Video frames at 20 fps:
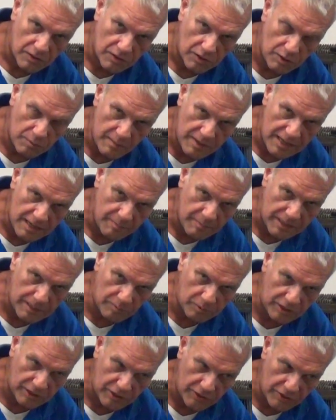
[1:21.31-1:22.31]
You may not be
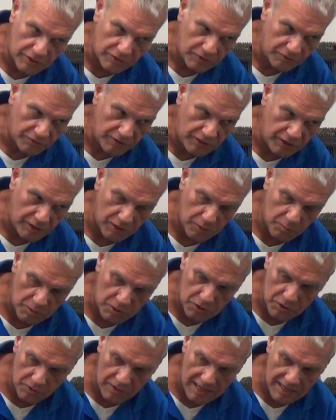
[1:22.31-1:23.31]
able to hear it on the video,
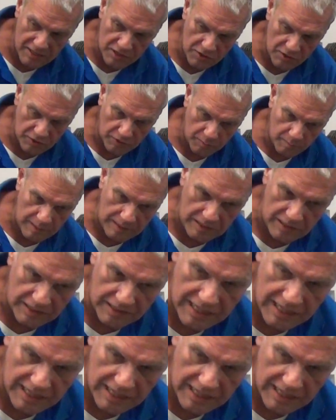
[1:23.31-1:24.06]
but you guys here in the peanut